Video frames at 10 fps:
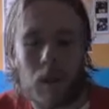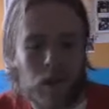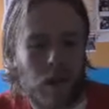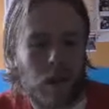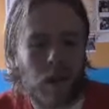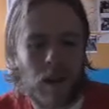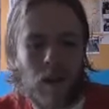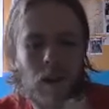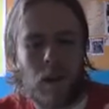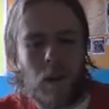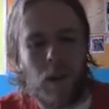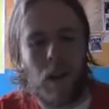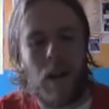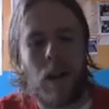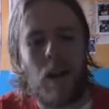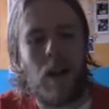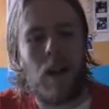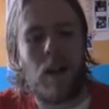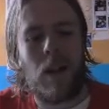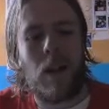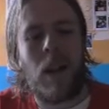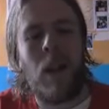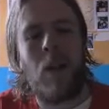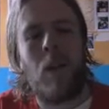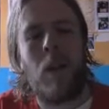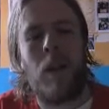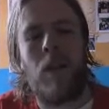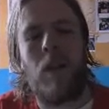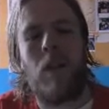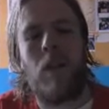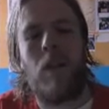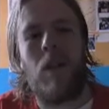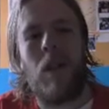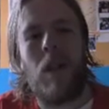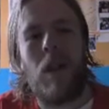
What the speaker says: It's a theme that